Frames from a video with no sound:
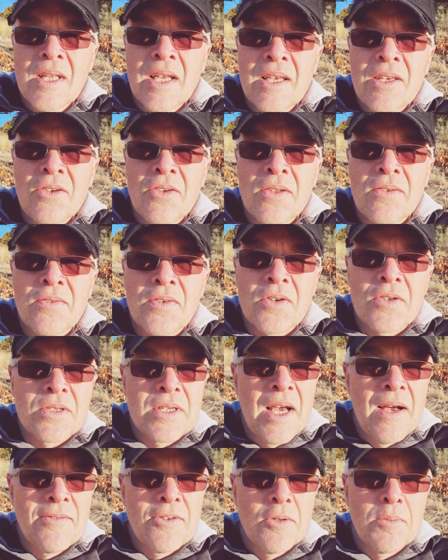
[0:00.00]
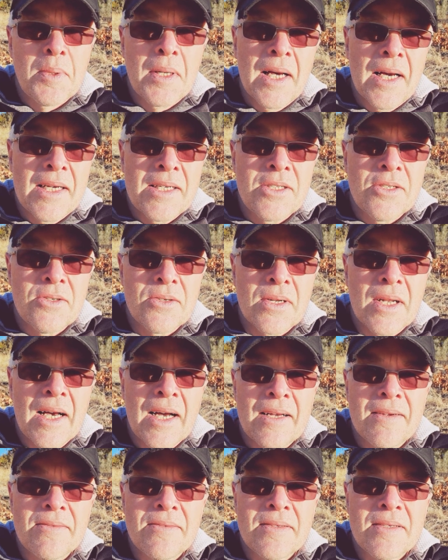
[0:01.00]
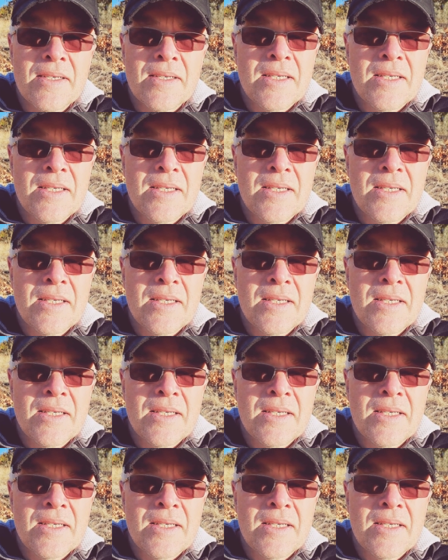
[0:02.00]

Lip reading: You'll first have to apply it to your life.